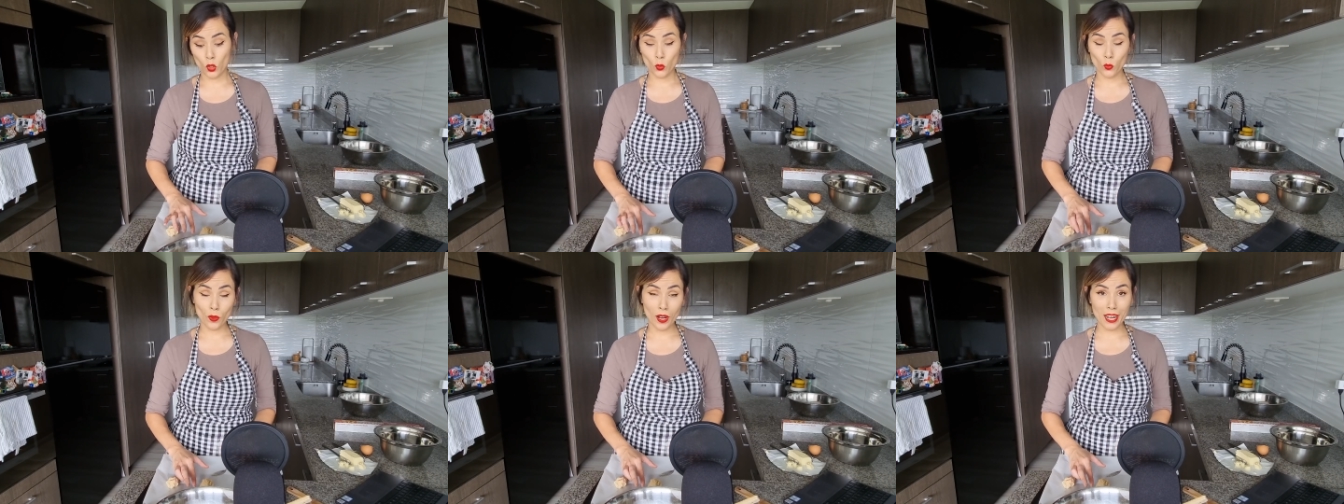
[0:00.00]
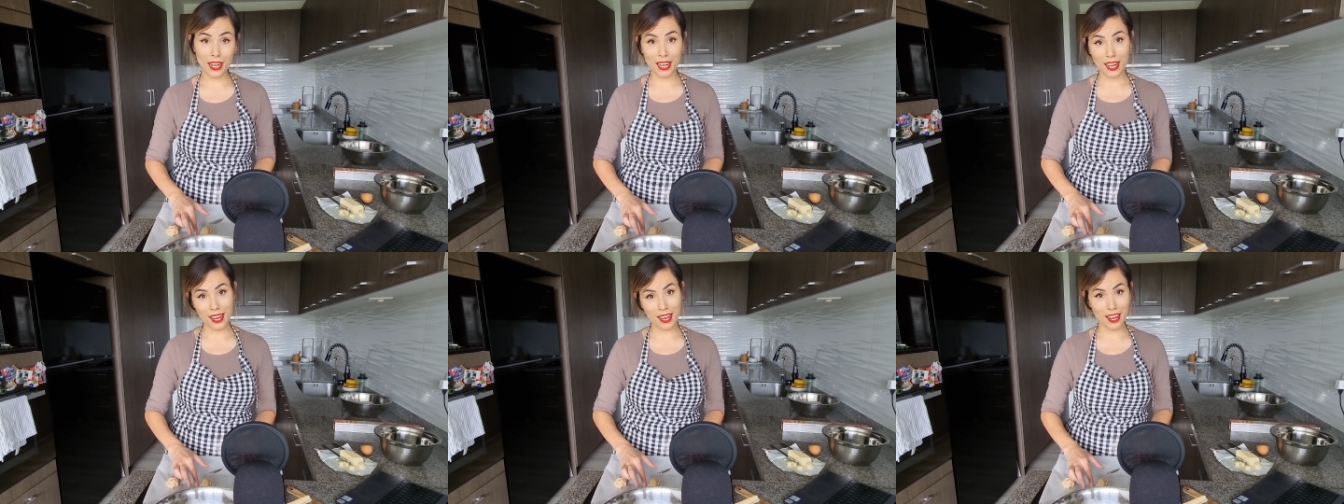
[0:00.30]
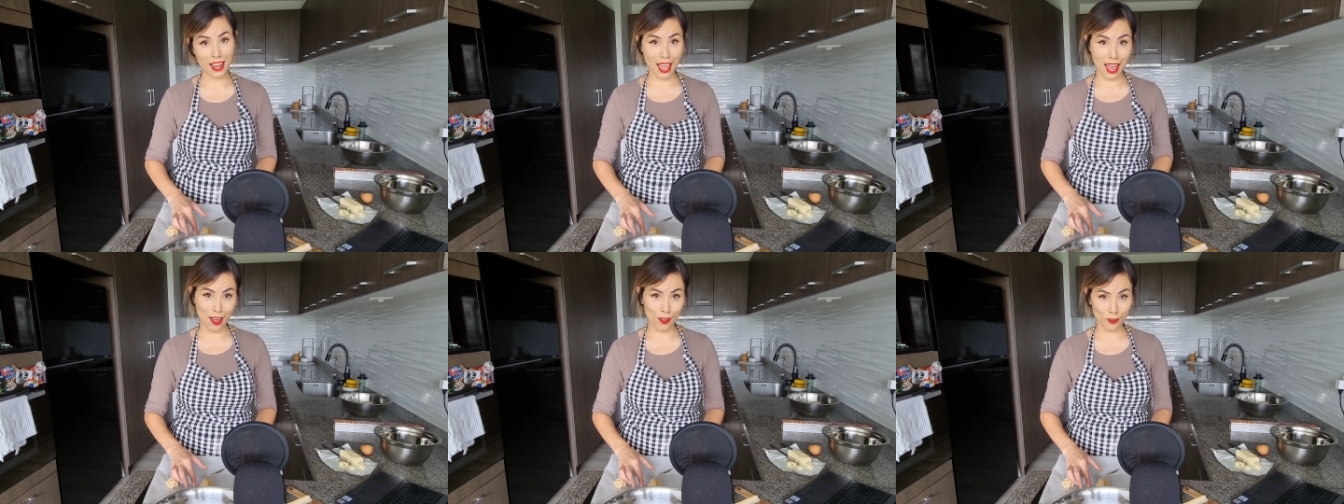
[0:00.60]

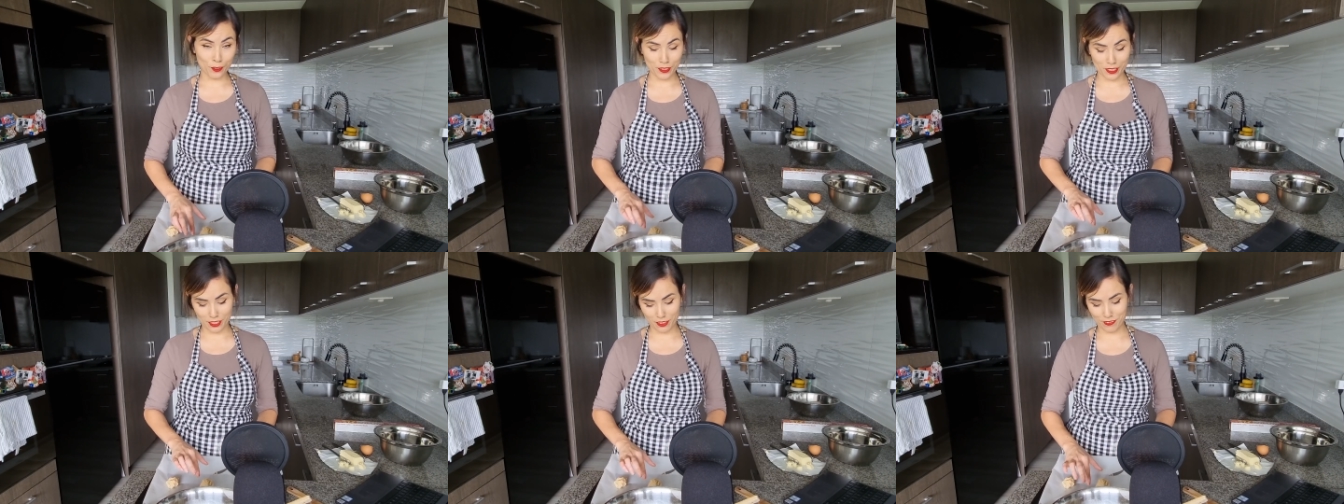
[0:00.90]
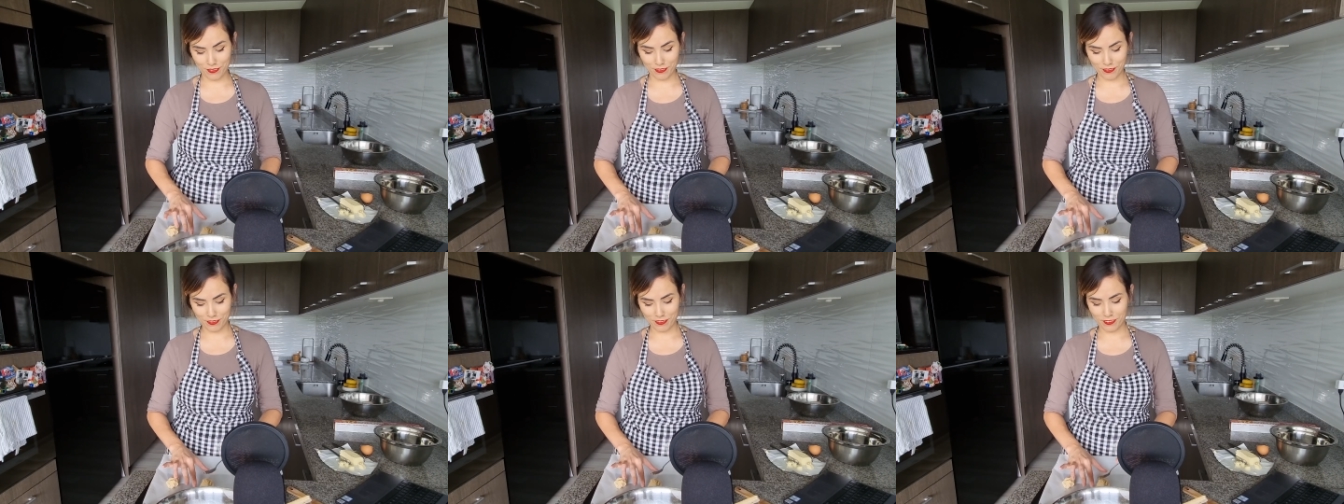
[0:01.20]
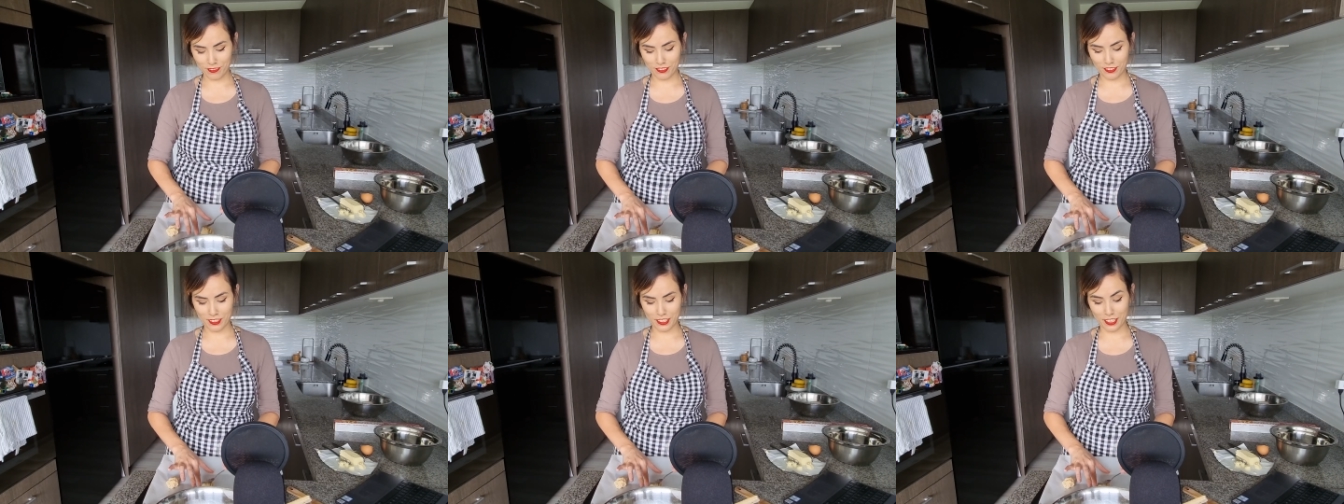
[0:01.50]
Running out.
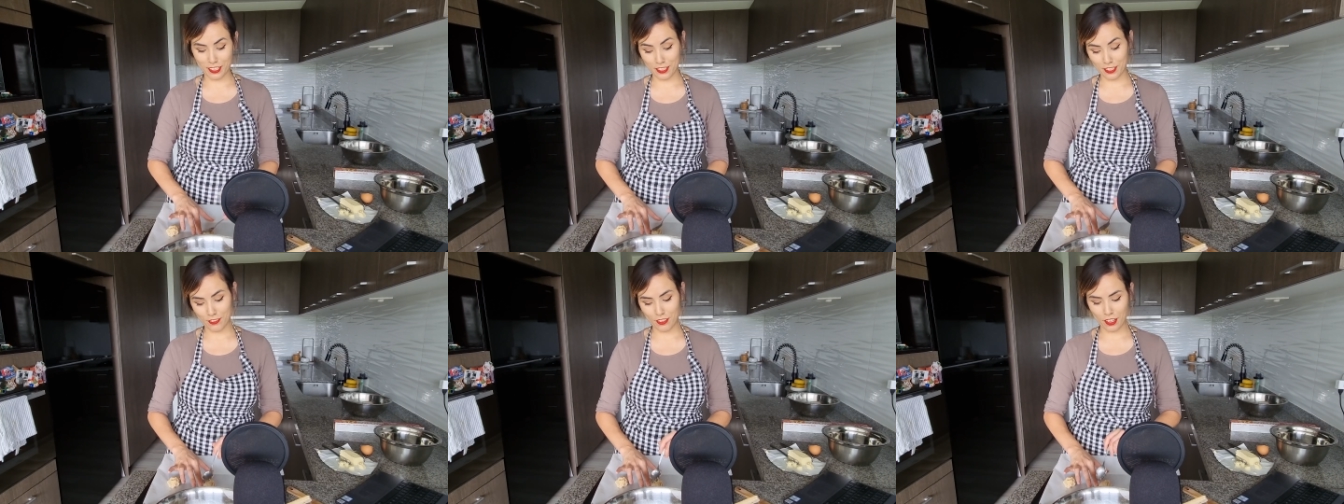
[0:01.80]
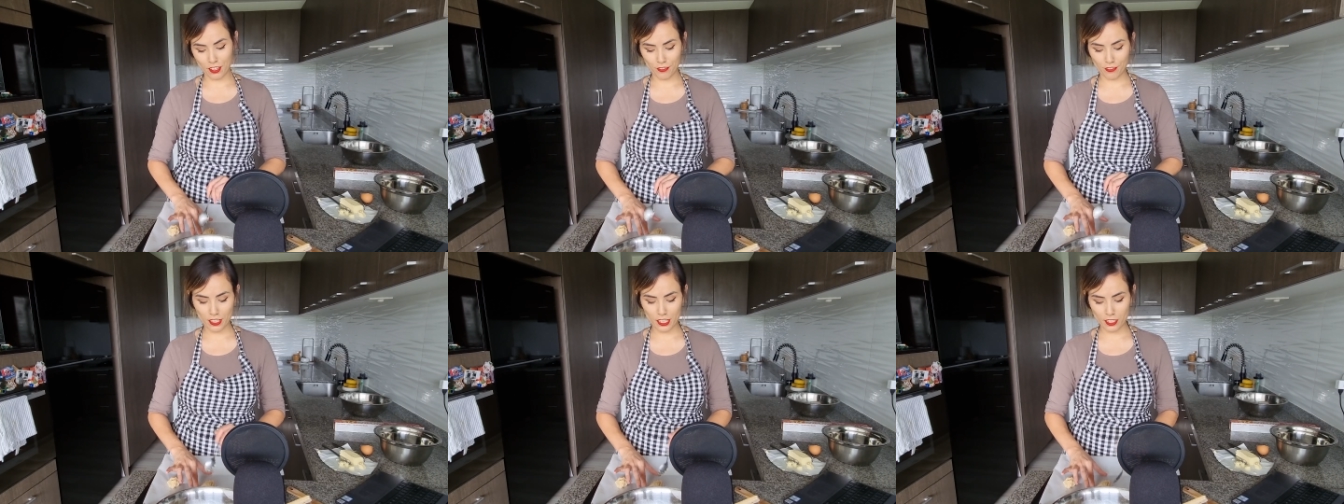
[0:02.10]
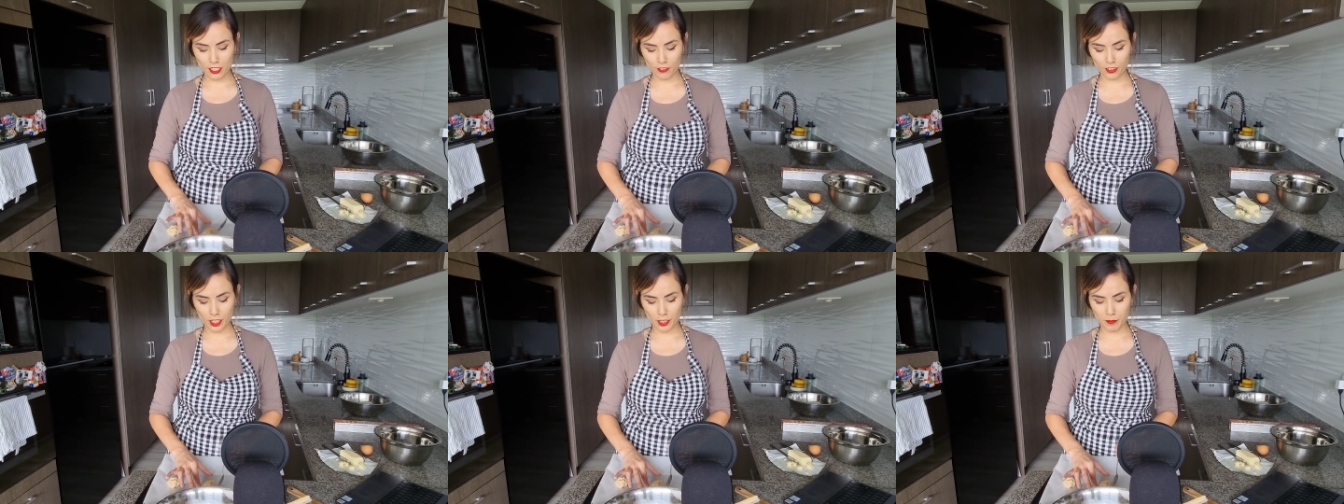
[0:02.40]
There's another
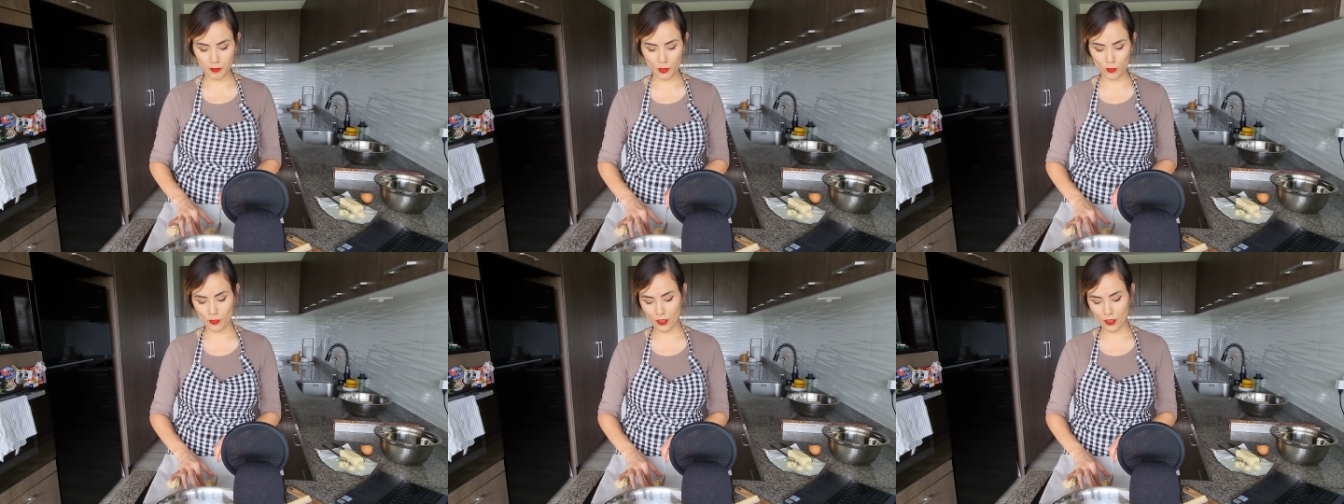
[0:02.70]
phrasal verb,